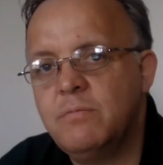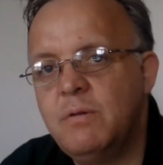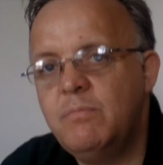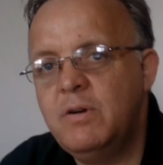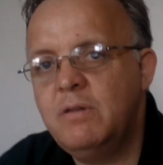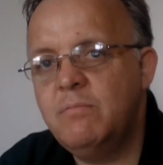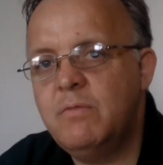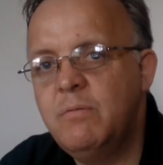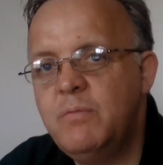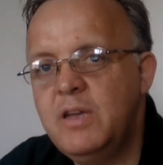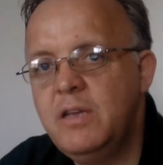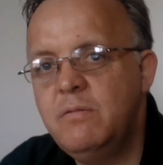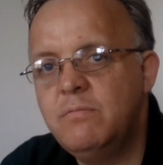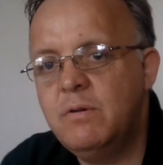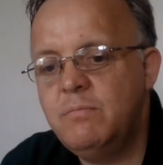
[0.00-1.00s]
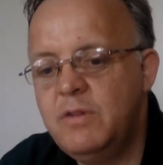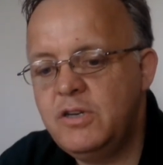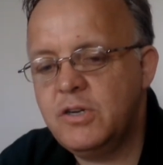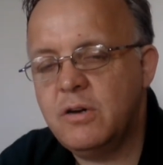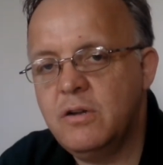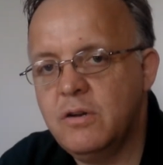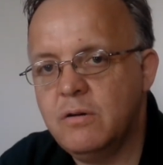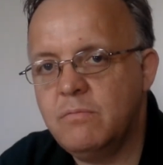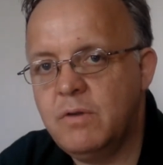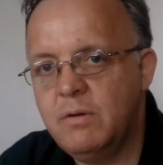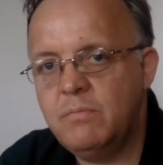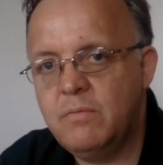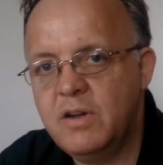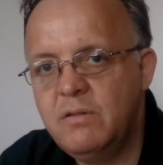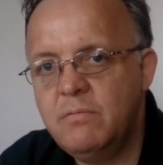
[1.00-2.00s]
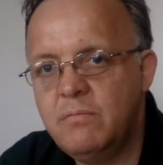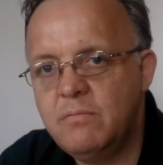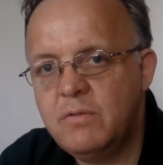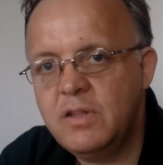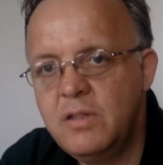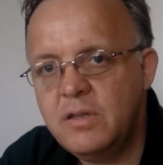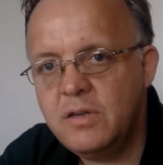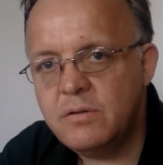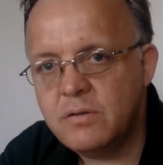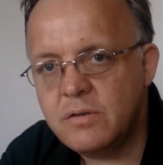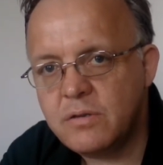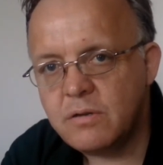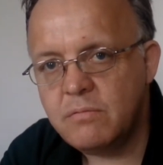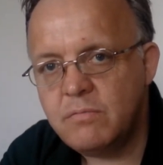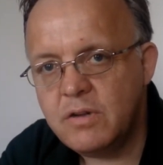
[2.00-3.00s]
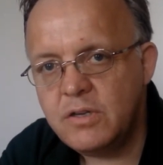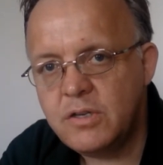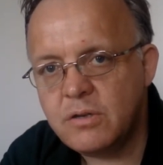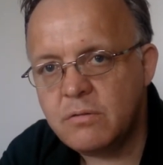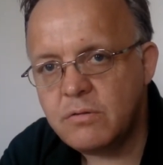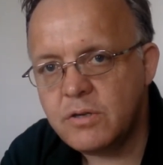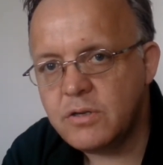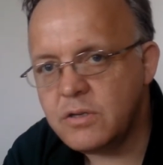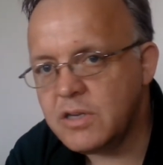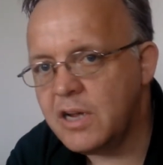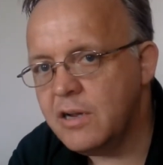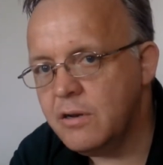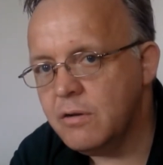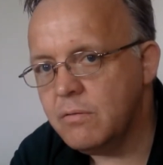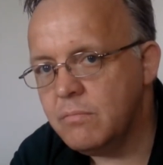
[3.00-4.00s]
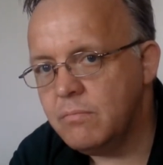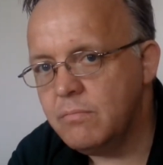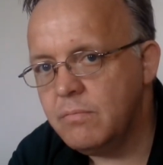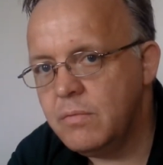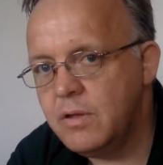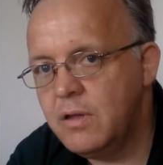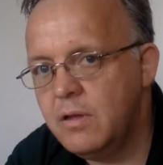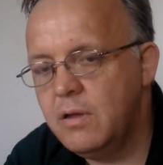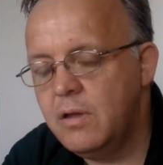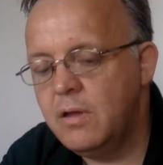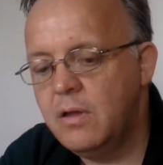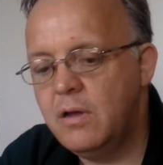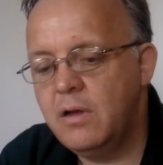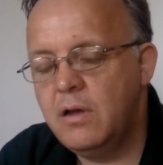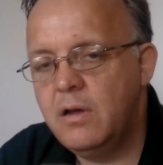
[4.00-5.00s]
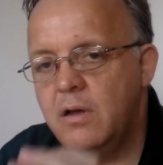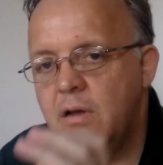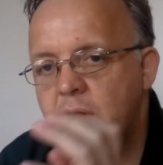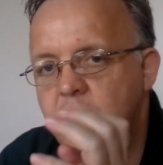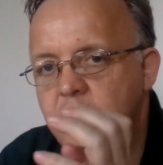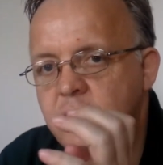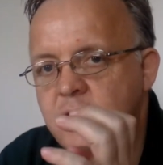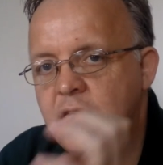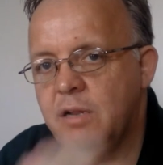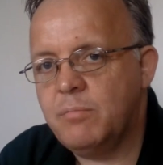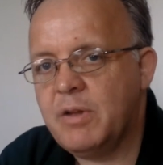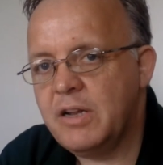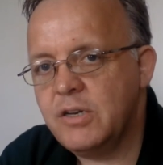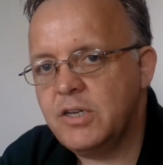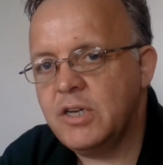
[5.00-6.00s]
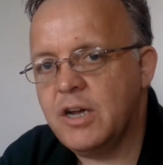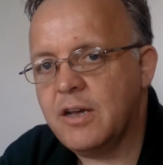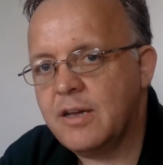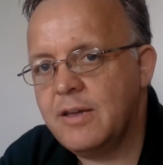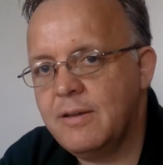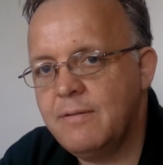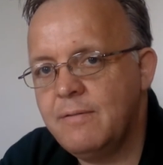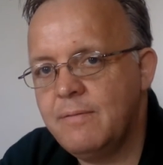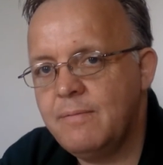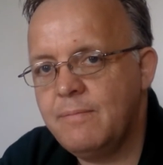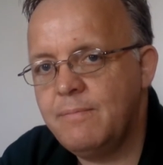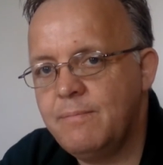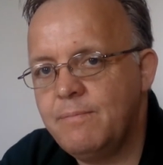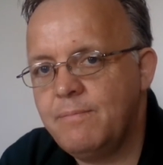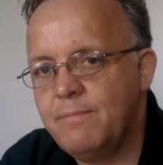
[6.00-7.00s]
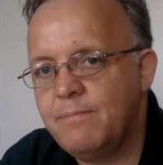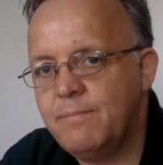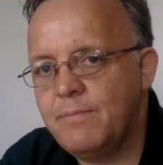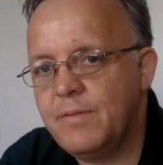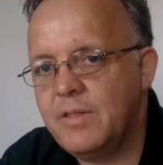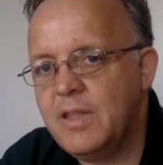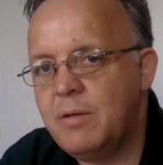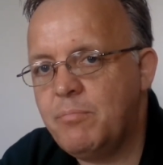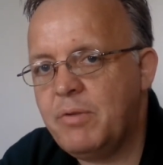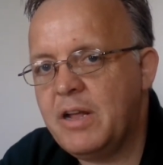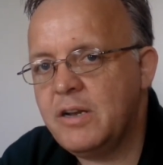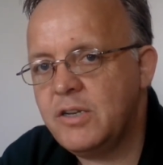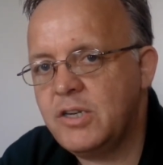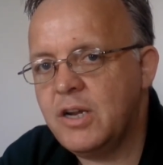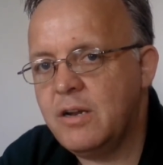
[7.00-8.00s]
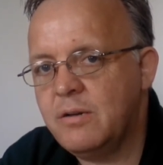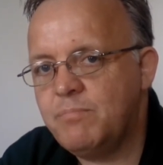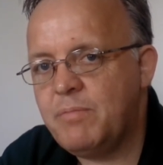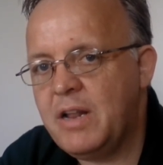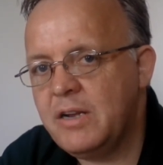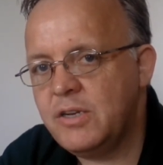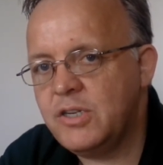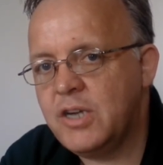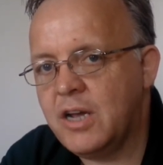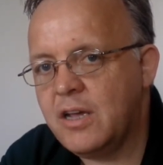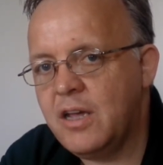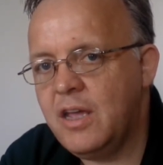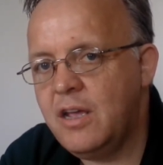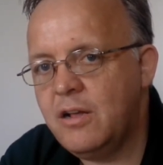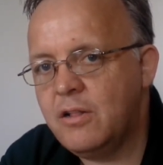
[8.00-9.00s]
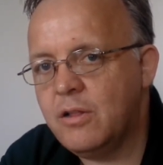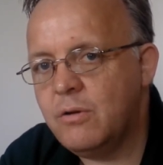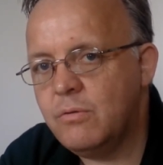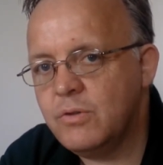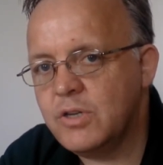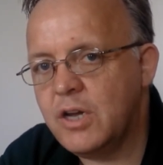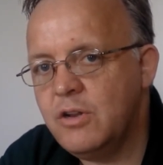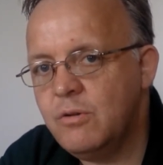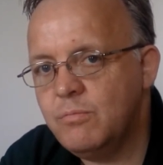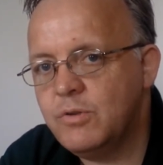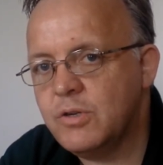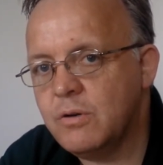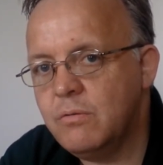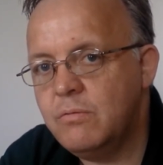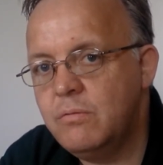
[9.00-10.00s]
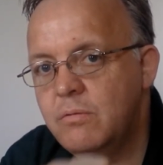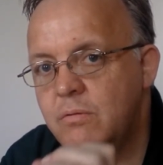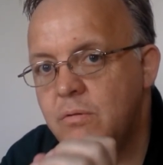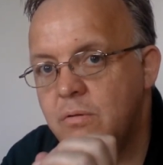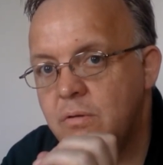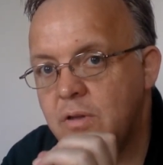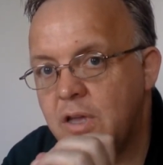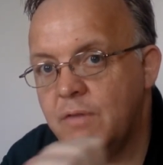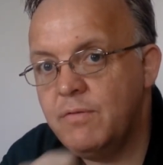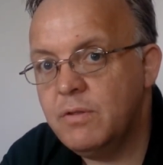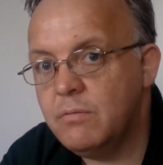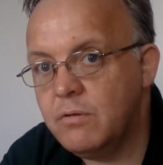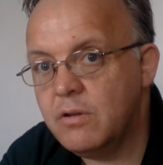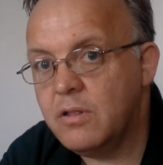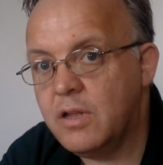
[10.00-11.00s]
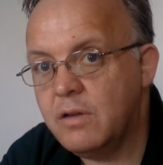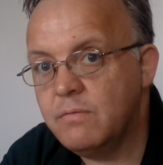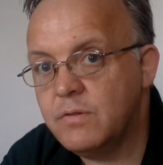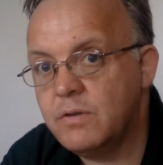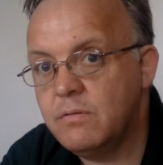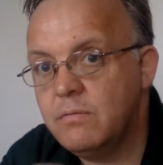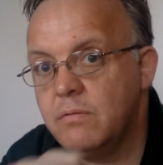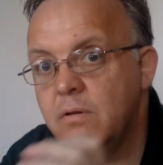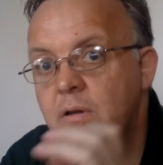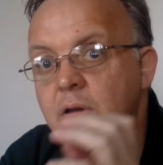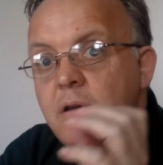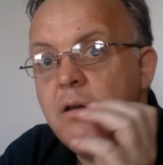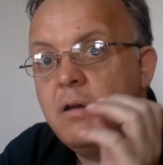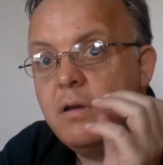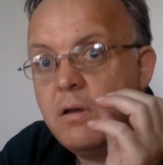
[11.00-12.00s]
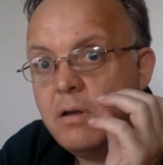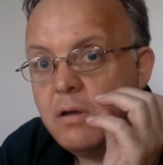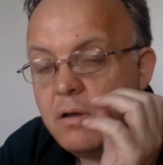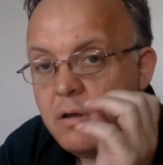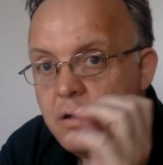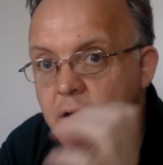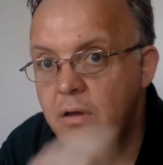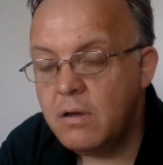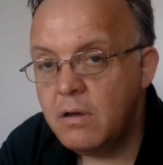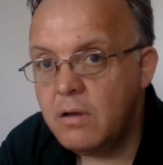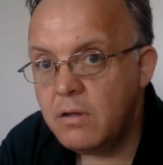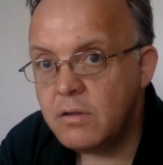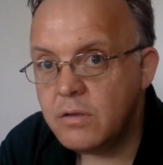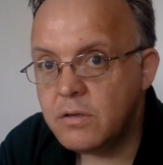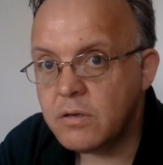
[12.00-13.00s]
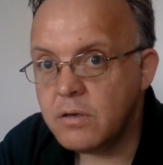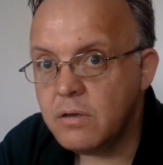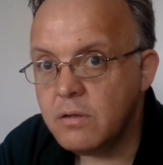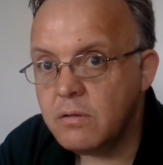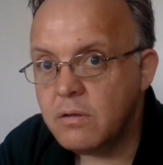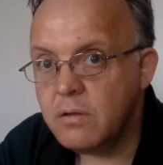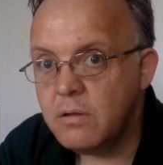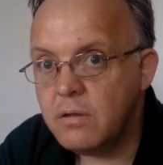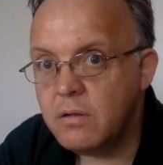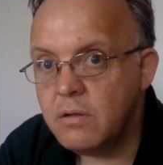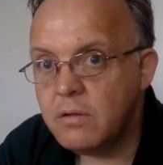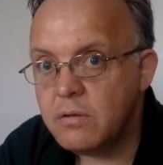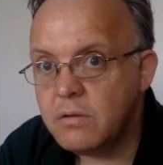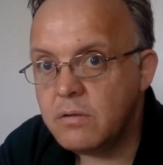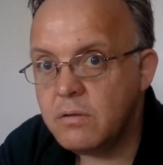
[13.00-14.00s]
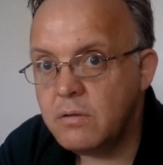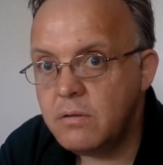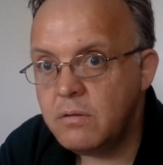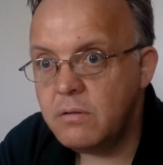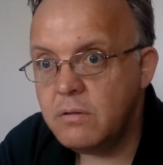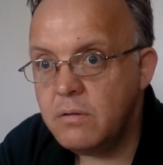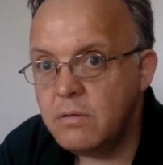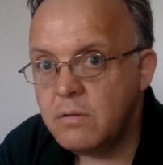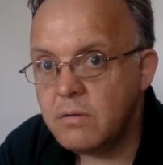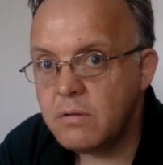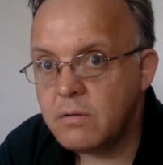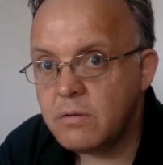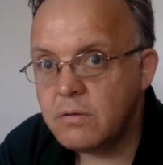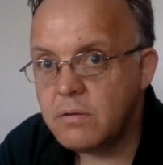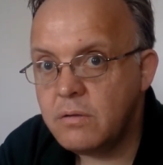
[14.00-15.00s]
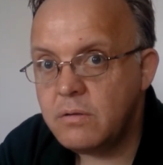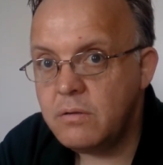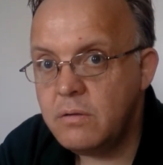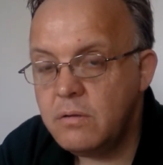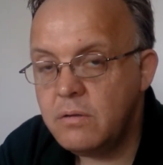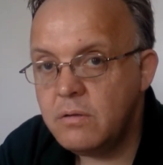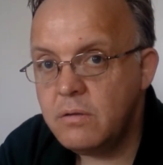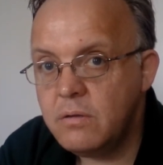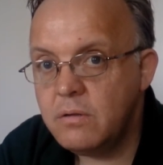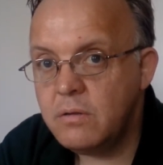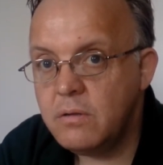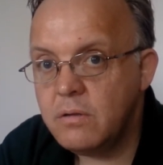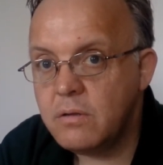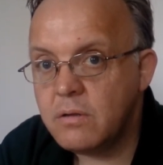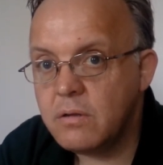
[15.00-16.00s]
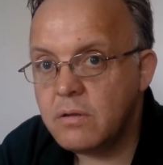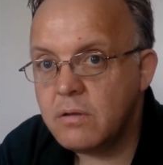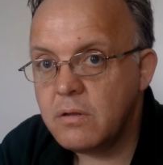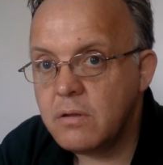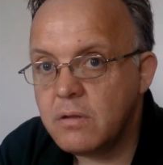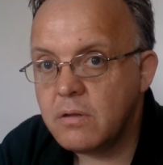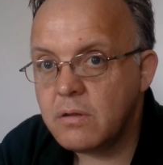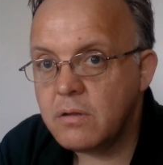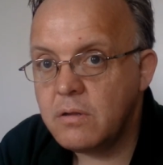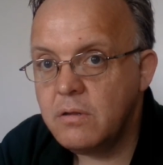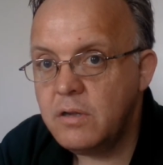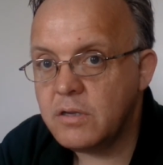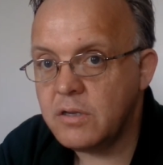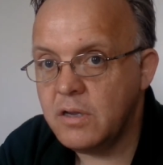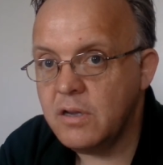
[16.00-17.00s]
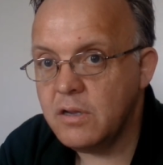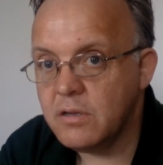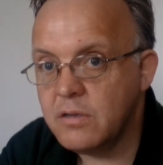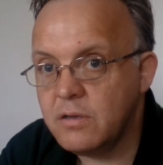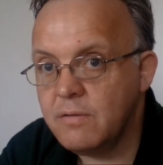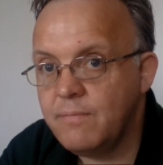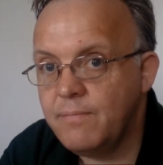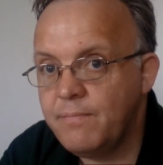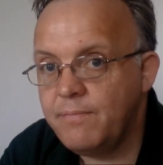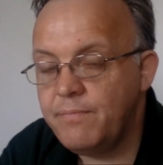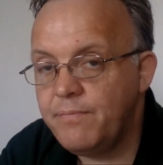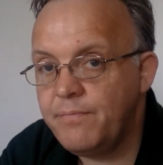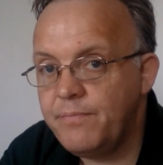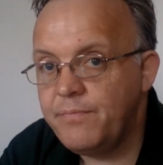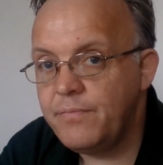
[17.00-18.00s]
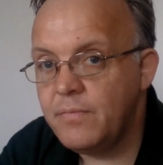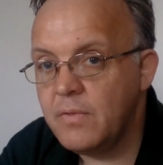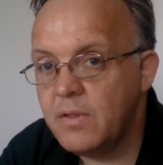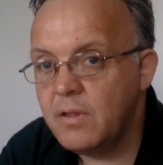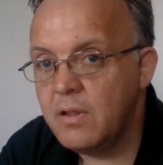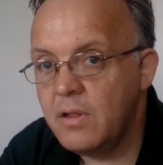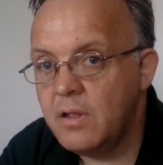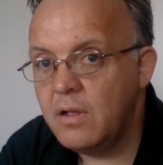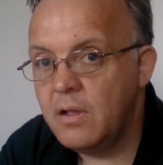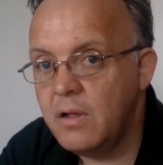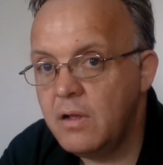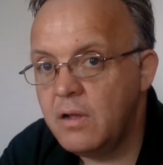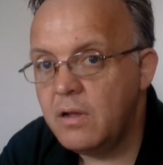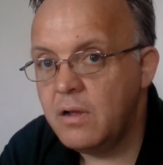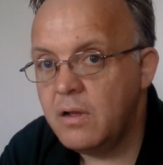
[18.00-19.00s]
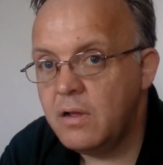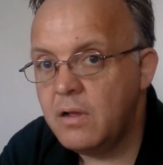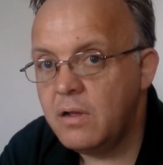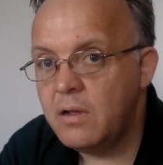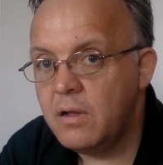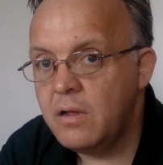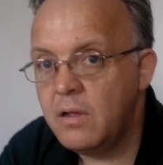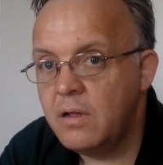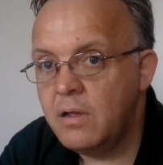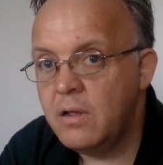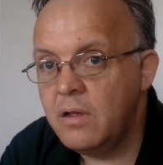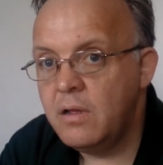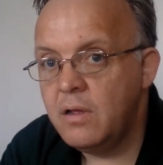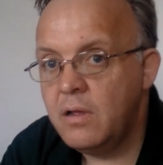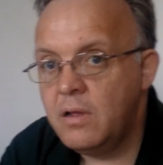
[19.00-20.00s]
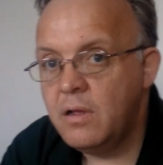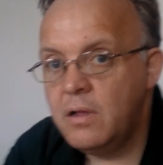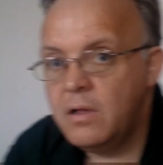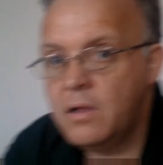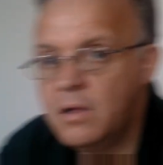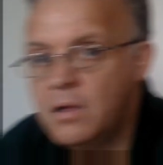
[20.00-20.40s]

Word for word: when we when we when we join up, when when when these mm. so, when soldiers sign up, they sign a blank cheque. Mm-hmm. That black check, blank check includes an up to giving their own lives mm-hmm. to so, a very worthy cause to yes. support. Yes, it is. Um, again, the CDs can be got through